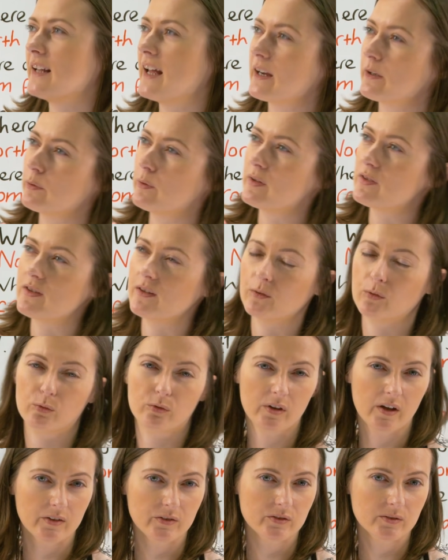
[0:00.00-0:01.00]
language and
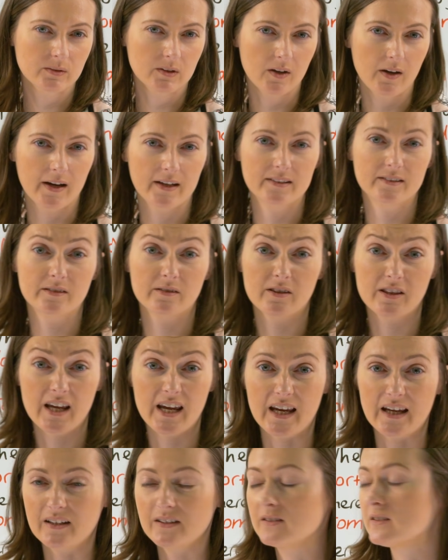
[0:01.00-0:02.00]
all those kinds of
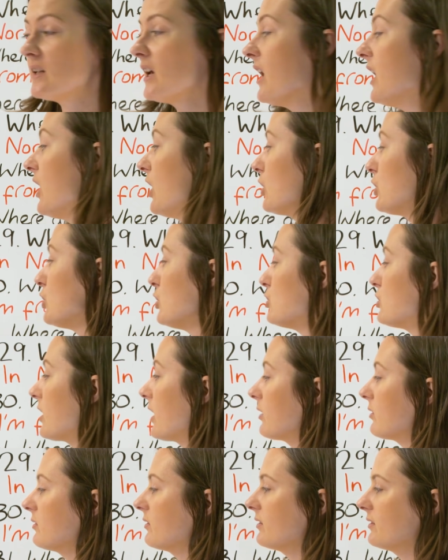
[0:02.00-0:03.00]
things, you
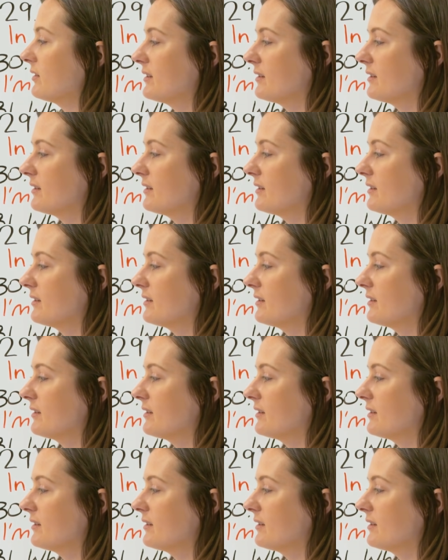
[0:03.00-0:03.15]
don't